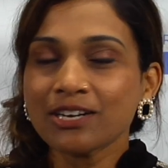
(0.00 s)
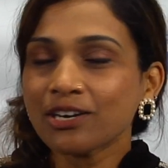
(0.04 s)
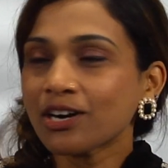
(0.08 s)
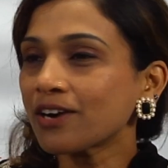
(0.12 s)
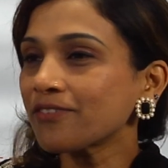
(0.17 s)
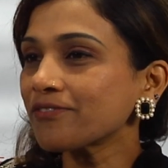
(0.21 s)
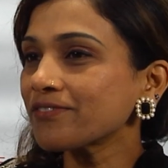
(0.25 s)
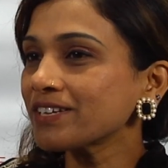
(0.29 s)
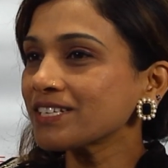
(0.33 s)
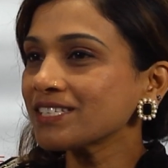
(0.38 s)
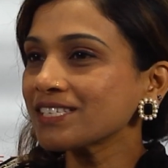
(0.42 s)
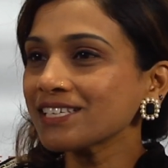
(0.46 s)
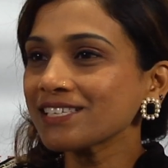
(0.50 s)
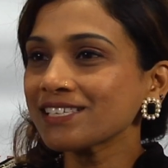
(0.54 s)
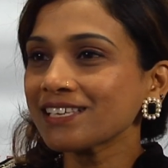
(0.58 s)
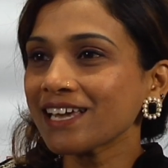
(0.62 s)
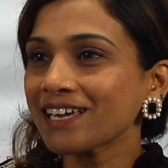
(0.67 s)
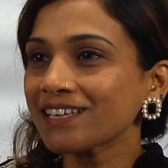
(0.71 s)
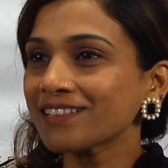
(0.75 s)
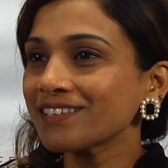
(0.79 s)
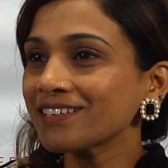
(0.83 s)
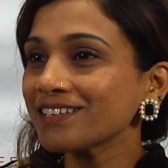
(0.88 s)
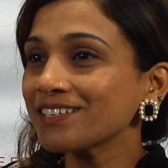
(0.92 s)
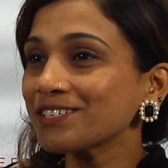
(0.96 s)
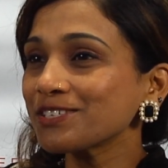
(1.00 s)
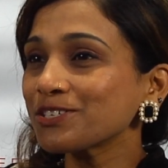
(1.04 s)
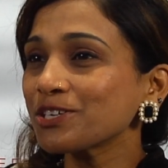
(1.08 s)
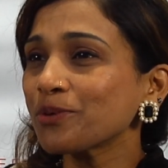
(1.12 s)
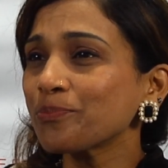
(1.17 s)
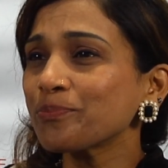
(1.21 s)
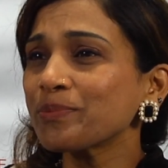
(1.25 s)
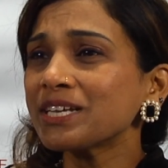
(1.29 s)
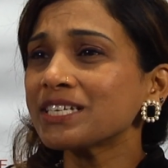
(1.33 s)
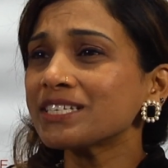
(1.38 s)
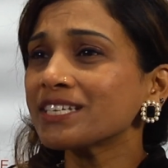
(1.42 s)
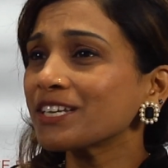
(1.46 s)
Conferences like this,
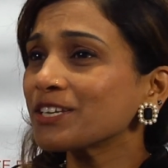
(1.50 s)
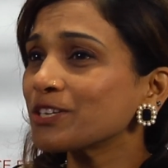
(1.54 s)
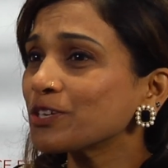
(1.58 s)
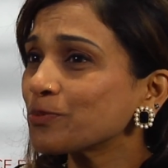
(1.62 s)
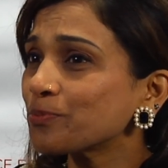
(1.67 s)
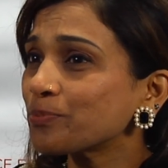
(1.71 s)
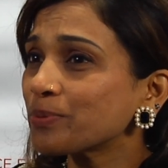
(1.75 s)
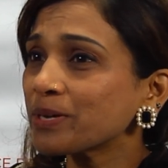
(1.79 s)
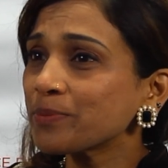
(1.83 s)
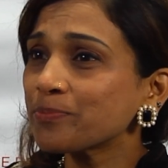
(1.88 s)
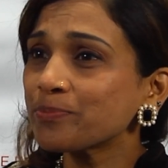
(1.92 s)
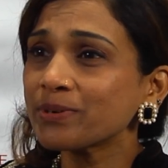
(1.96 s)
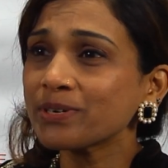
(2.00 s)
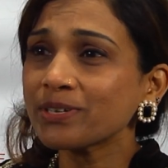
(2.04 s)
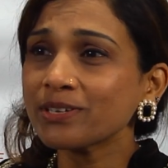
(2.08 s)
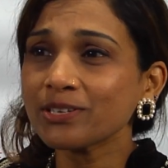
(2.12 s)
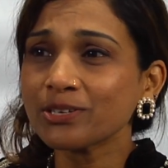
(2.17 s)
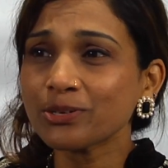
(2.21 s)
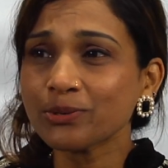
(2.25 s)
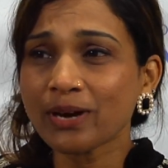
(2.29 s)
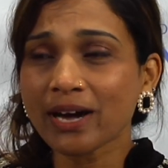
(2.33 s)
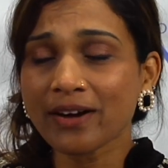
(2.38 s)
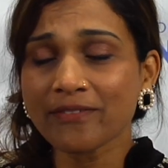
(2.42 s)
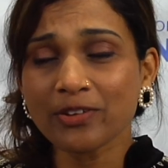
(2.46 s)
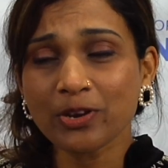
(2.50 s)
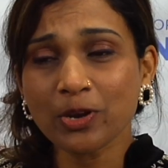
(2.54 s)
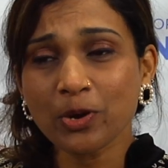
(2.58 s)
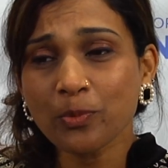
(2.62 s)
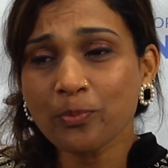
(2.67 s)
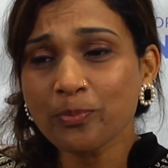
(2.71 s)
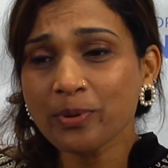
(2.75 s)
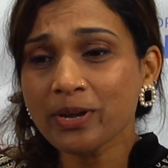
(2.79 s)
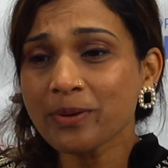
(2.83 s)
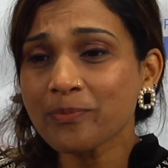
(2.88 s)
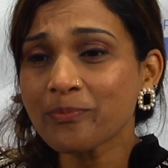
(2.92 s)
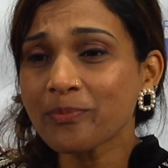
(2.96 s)
you're meeting new people, you have an
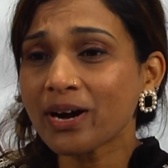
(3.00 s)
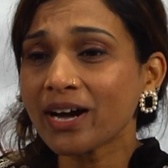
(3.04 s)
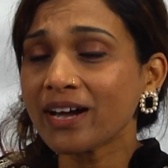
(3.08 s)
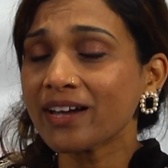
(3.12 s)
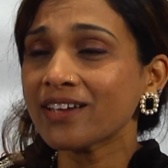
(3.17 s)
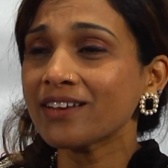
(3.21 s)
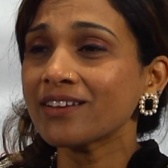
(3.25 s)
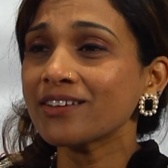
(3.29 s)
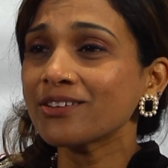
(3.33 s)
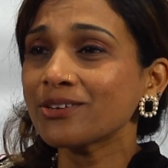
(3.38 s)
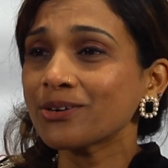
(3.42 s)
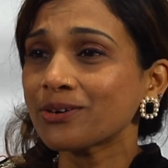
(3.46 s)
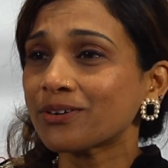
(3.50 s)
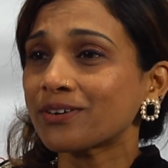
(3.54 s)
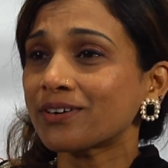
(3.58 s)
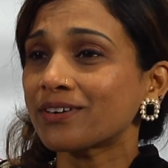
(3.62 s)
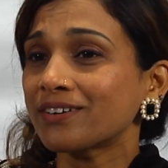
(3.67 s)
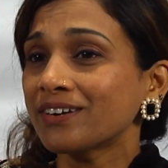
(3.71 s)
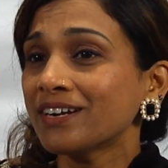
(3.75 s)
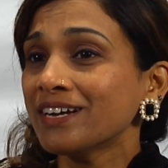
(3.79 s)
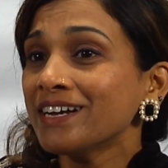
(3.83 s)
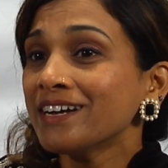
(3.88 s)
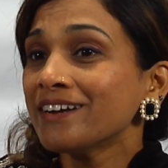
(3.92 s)
open mind, you're